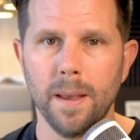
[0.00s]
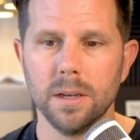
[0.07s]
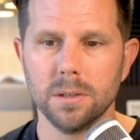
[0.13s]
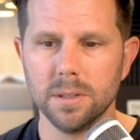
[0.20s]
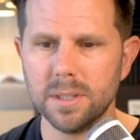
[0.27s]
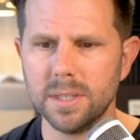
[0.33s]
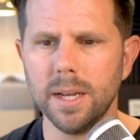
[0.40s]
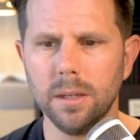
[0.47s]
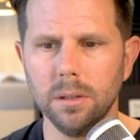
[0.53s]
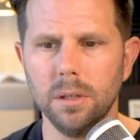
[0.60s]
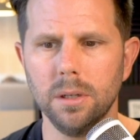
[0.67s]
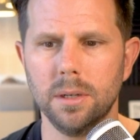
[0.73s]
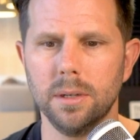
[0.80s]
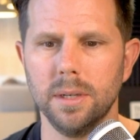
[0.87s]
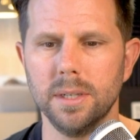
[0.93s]
So let's take a
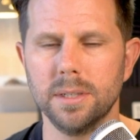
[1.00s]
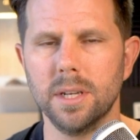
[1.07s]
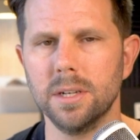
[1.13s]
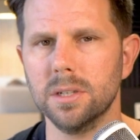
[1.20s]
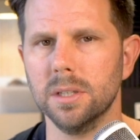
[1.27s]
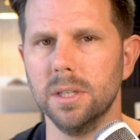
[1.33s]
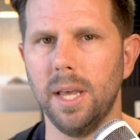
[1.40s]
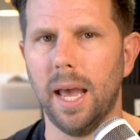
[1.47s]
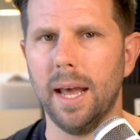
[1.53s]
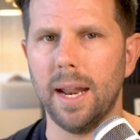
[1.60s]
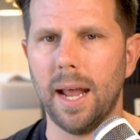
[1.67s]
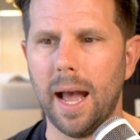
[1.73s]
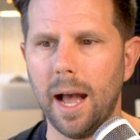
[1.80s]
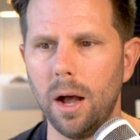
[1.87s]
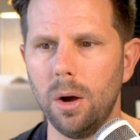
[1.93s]
look essentially at
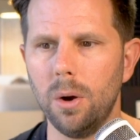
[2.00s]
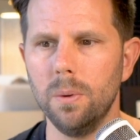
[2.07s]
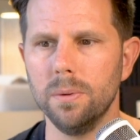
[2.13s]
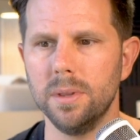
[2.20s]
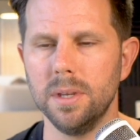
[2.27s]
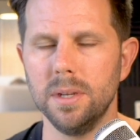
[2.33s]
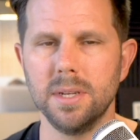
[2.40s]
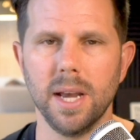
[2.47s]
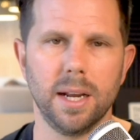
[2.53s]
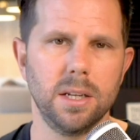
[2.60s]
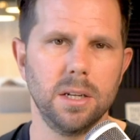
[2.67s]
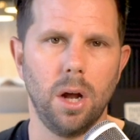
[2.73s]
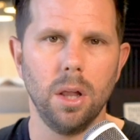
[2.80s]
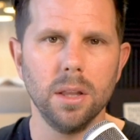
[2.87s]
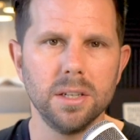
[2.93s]
how the
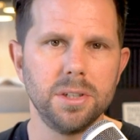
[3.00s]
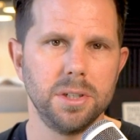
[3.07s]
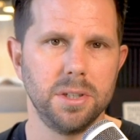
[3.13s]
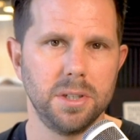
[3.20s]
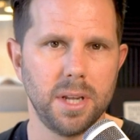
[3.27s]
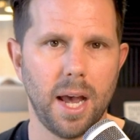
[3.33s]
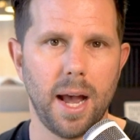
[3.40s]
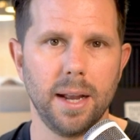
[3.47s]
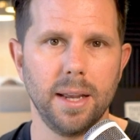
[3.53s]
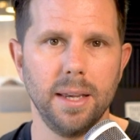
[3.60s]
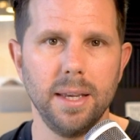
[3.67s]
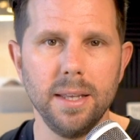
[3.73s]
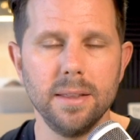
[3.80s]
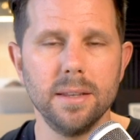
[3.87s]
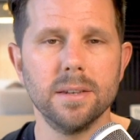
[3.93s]
technology stack
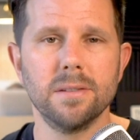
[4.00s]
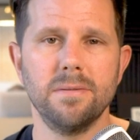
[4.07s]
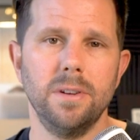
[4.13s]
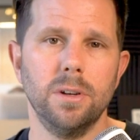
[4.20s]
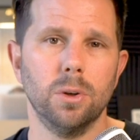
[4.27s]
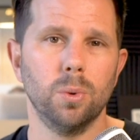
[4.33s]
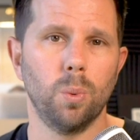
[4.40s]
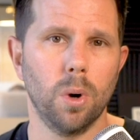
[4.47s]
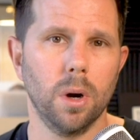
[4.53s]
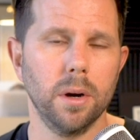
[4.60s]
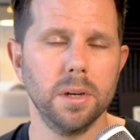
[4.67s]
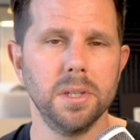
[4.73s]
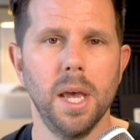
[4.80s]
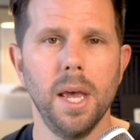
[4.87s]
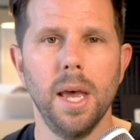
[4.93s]
in this field
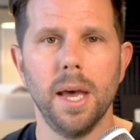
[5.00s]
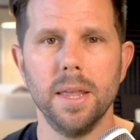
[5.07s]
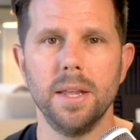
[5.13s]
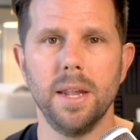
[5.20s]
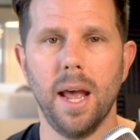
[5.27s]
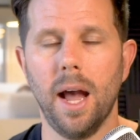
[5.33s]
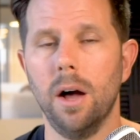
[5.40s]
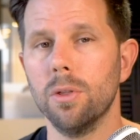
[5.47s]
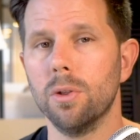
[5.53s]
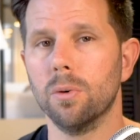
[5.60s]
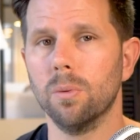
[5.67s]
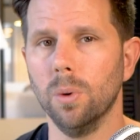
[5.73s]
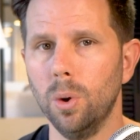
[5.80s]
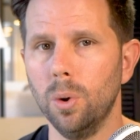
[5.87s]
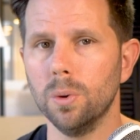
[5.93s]
works and then how the
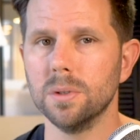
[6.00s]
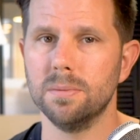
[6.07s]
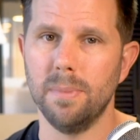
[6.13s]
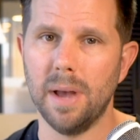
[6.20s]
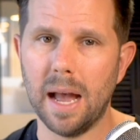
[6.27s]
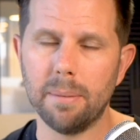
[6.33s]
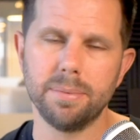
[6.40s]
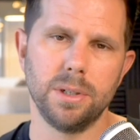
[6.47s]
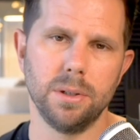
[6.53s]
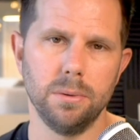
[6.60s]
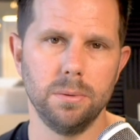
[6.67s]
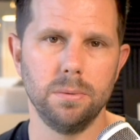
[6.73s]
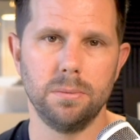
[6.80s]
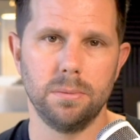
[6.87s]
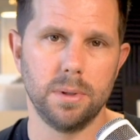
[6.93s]
roles map
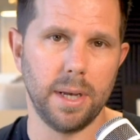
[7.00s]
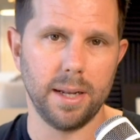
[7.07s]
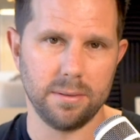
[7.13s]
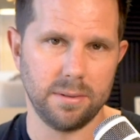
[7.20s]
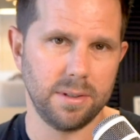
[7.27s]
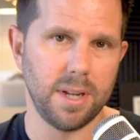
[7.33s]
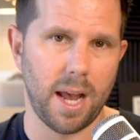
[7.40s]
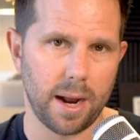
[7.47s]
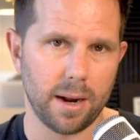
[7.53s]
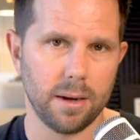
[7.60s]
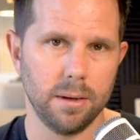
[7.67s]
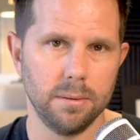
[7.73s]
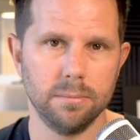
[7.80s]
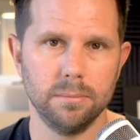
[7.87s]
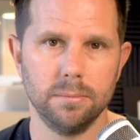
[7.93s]
to that stack.